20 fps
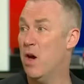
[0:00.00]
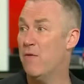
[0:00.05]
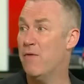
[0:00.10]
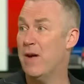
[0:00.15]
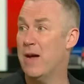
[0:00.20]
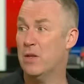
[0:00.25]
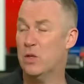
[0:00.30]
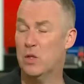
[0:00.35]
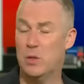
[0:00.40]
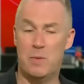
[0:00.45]

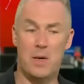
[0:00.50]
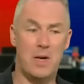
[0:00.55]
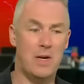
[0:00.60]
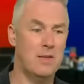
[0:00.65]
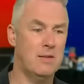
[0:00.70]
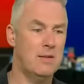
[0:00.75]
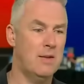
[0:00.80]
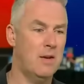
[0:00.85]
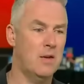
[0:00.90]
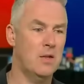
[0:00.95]
around
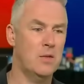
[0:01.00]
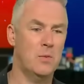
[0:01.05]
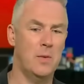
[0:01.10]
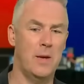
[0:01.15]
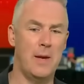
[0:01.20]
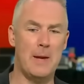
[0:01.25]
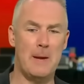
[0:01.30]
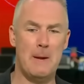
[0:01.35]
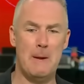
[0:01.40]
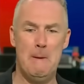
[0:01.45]
Spurs last
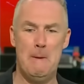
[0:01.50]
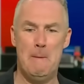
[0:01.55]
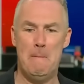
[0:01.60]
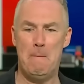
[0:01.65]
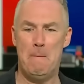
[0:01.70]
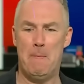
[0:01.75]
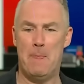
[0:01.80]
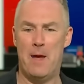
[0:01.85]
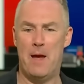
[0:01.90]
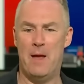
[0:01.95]
week.
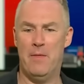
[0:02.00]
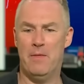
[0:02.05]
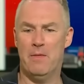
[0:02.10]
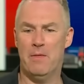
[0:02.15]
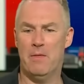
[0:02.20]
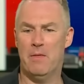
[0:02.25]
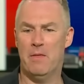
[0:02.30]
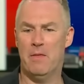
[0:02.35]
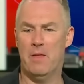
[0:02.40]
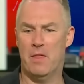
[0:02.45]

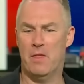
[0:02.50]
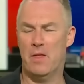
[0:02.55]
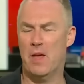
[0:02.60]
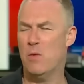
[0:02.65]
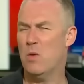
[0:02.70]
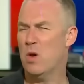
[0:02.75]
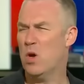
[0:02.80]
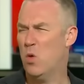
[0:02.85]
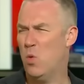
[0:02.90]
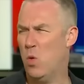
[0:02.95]
And
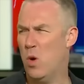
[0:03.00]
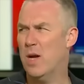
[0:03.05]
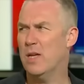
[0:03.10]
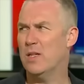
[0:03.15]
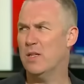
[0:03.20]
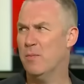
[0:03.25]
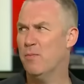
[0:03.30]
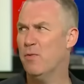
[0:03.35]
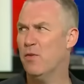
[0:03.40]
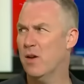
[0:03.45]
they were
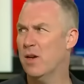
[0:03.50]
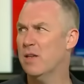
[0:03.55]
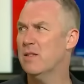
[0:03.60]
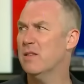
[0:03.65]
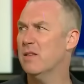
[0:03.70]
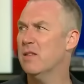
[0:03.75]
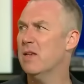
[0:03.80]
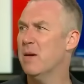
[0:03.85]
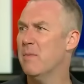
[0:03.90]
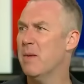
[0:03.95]
quite
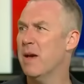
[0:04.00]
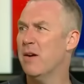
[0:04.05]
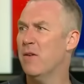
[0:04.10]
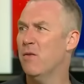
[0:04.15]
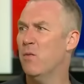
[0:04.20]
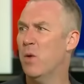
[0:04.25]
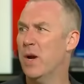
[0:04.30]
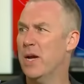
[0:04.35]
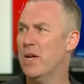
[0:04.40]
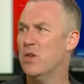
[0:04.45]
surprised at the amount
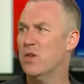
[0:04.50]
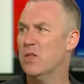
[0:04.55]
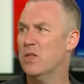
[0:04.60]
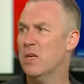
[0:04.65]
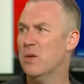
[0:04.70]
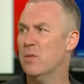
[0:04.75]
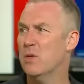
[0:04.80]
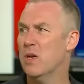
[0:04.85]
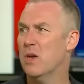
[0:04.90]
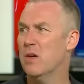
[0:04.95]
of wages
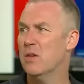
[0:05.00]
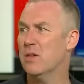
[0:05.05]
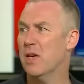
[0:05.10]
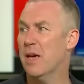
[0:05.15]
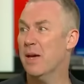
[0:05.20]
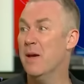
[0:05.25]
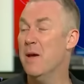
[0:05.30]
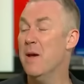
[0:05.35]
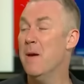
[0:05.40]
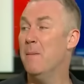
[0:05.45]
he was
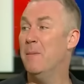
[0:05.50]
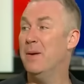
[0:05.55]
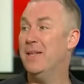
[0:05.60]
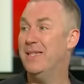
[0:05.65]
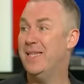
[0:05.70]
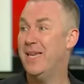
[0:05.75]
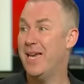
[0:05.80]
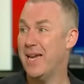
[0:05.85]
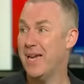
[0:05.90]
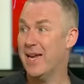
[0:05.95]
asking,
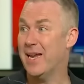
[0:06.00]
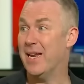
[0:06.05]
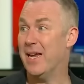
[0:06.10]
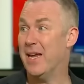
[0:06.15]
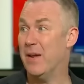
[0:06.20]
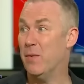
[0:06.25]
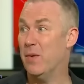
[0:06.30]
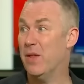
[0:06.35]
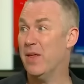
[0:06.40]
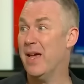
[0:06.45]

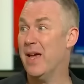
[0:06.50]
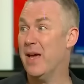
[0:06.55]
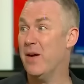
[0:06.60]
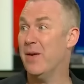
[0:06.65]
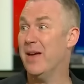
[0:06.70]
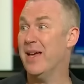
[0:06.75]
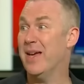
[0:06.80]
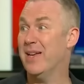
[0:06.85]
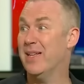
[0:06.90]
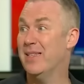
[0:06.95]
particularly with
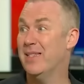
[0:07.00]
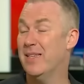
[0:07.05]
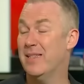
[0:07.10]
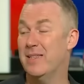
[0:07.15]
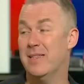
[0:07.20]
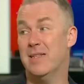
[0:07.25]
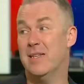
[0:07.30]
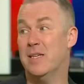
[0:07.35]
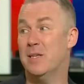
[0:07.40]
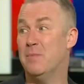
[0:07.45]
how
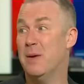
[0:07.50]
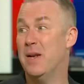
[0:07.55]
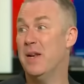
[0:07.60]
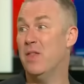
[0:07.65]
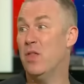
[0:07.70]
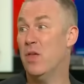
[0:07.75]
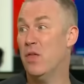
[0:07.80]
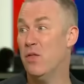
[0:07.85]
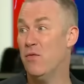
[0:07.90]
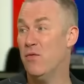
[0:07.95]
inconsistent he's been
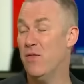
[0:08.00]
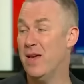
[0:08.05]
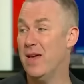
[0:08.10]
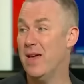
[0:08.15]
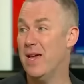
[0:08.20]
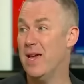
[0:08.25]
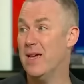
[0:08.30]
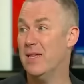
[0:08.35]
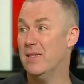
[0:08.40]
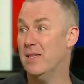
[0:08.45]
in the 3
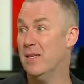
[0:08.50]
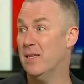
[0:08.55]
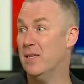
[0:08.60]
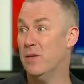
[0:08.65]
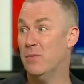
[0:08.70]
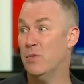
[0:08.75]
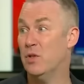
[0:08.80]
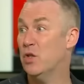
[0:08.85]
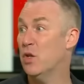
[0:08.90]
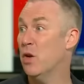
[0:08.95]
years since
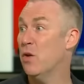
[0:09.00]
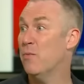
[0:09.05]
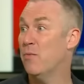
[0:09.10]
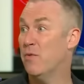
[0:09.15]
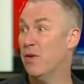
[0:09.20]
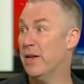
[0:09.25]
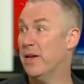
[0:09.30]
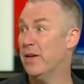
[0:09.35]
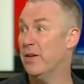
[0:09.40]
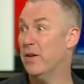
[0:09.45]
he was so
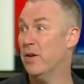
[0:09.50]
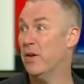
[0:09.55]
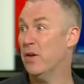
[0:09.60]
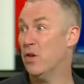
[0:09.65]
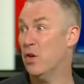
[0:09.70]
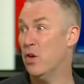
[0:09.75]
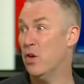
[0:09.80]
brilliant at